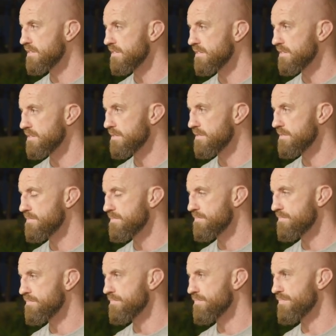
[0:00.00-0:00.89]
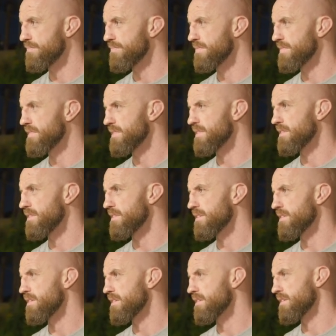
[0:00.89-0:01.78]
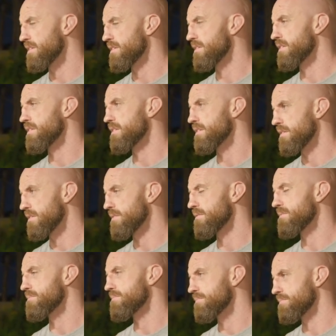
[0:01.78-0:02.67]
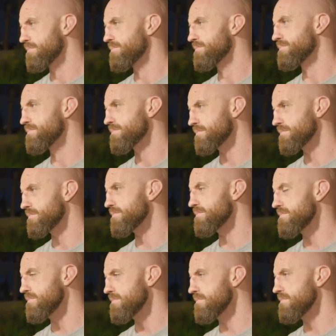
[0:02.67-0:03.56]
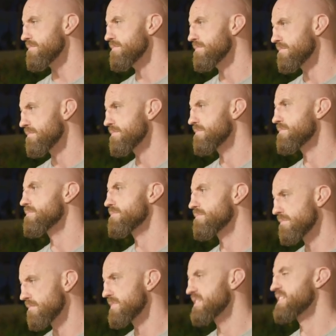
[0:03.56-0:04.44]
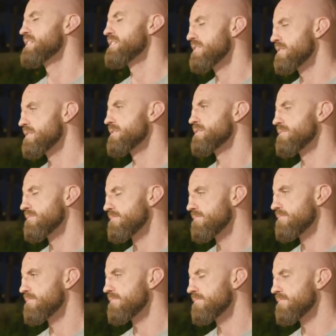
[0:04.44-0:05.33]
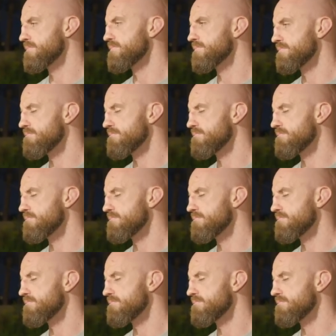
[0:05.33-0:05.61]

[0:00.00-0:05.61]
The person shown says nothing.